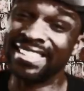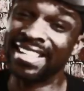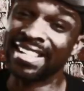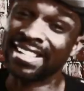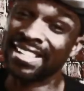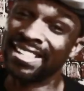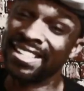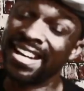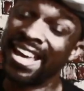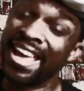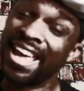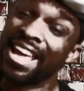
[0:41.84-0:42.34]

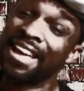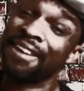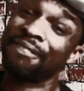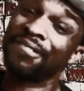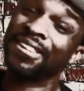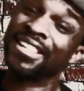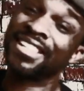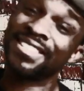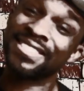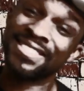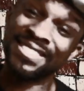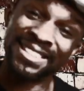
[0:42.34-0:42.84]
second half
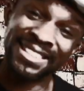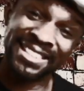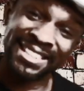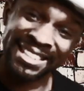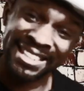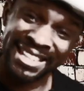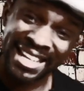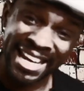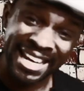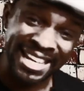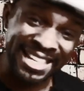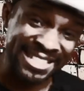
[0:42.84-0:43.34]
is
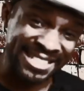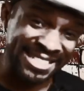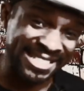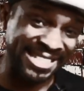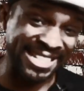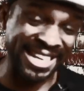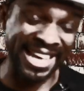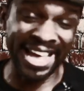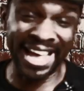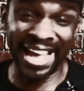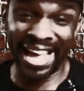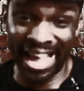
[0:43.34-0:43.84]
lights
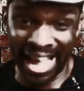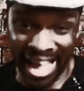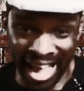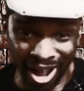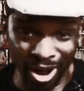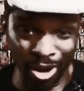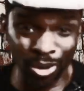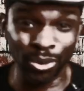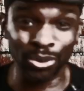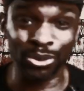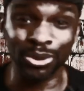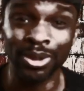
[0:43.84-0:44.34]

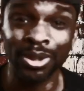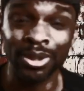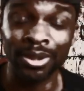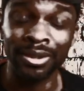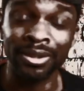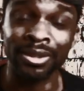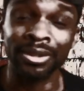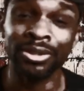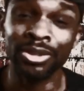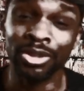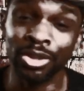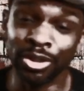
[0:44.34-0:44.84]
out.
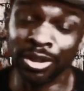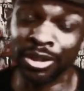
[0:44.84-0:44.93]
You're